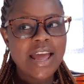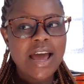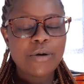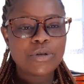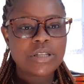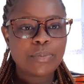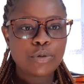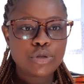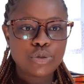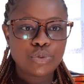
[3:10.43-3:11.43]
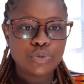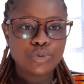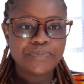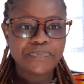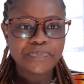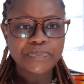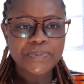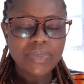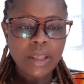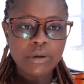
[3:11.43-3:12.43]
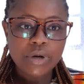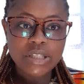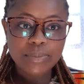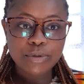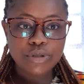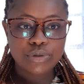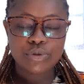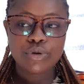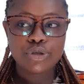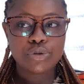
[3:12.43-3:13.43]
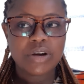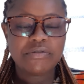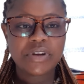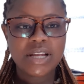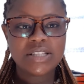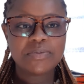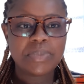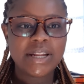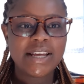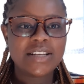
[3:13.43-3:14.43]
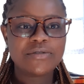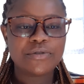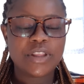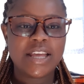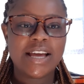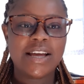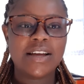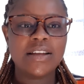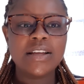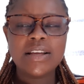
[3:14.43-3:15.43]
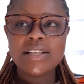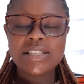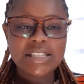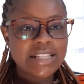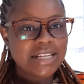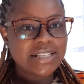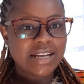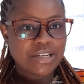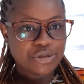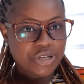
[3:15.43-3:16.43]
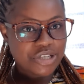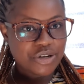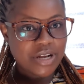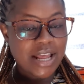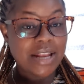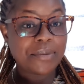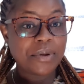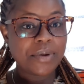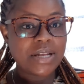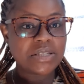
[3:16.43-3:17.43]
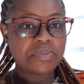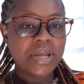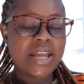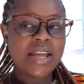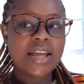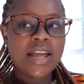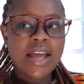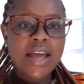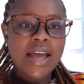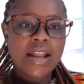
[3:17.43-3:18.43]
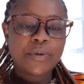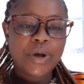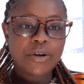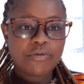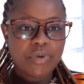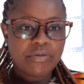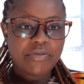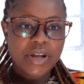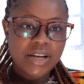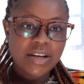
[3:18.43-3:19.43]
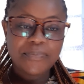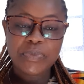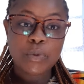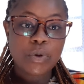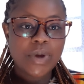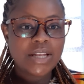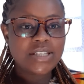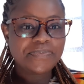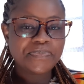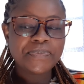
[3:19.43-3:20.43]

we were supposed to go to a friend's place for their sister's graduation, and we went, me and one of my friends, we went.